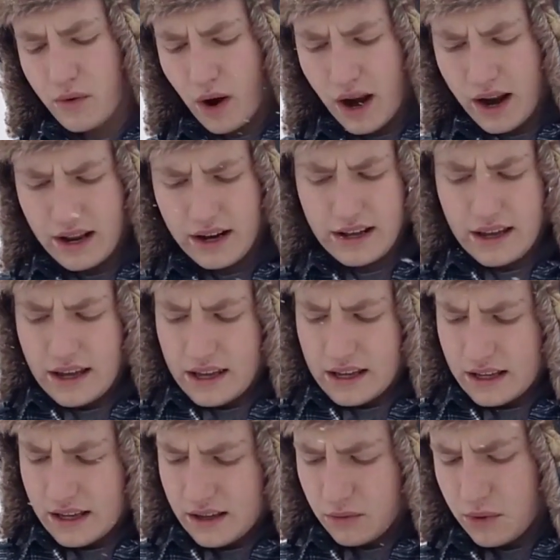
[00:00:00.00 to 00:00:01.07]
right.
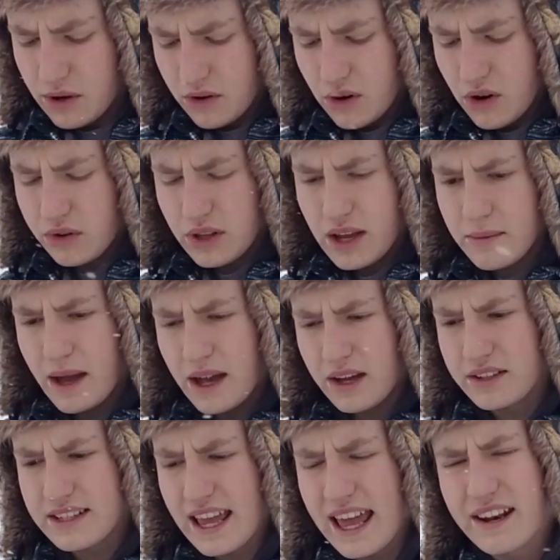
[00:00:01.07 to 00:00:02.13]
We were only
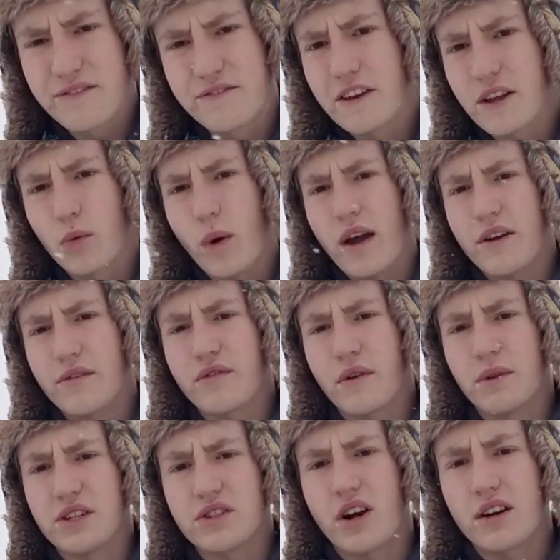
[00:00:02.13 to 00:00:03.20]
about 10 feet away from
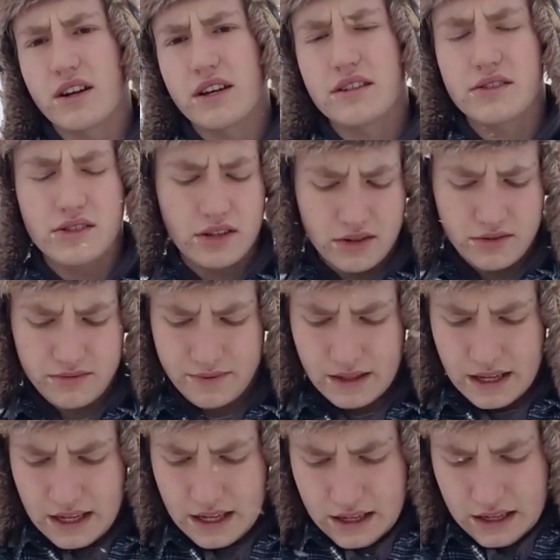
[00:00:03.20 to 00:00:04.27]
the target, so
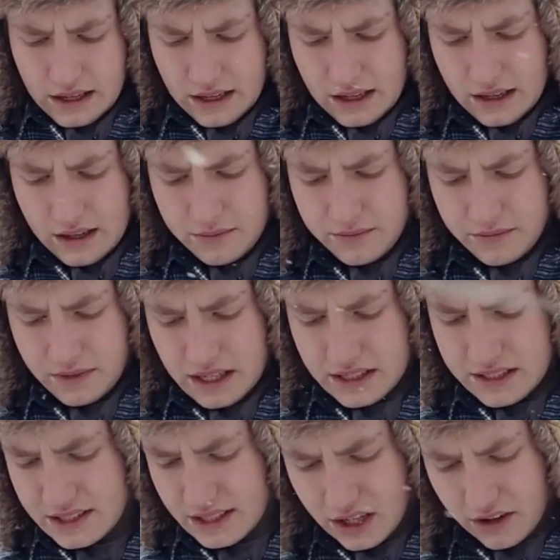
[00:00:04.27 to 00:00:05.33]

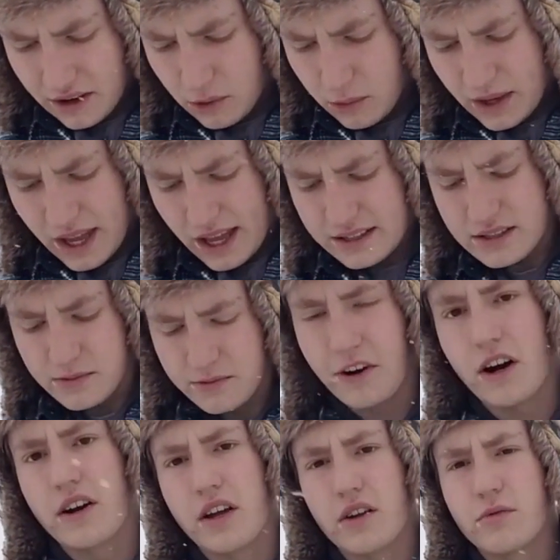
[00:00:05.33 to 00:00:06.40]
considering we got some
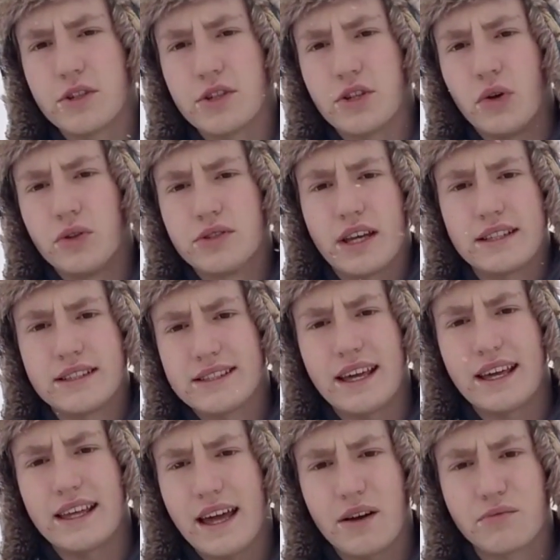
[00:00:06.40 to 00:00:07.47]
very good results, I'd
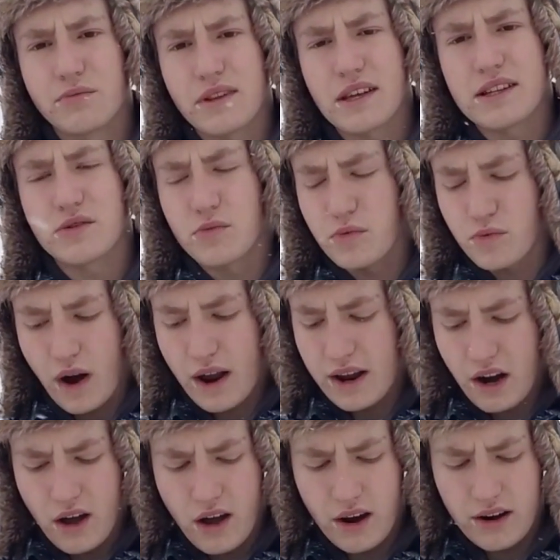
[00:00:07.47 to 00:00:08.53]
say that's
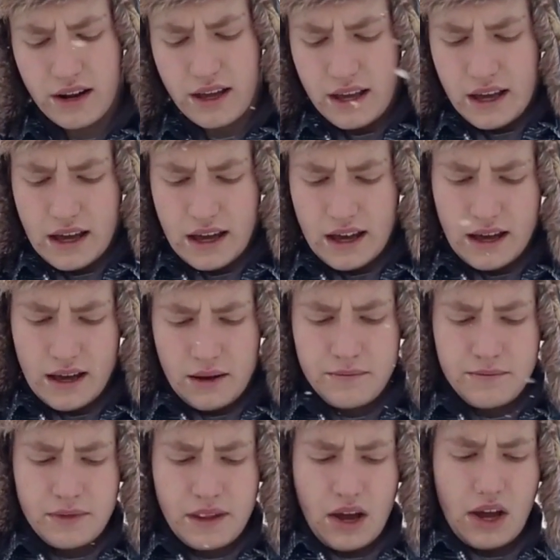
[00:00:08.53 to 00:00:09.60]
right on.
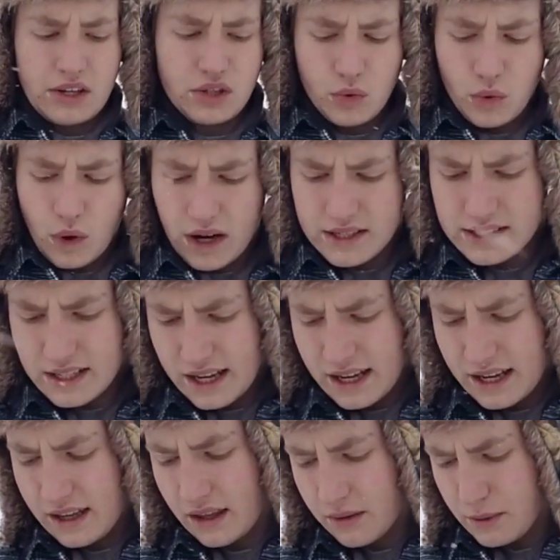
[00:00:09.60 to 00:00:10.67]
Now I do want to
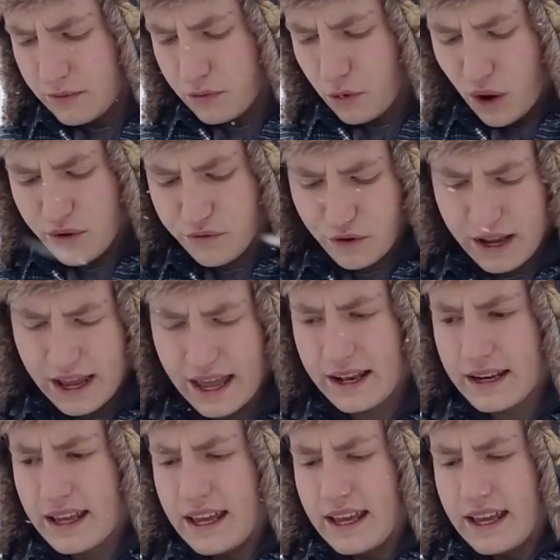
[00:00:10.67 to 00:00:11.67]
say, before I forget,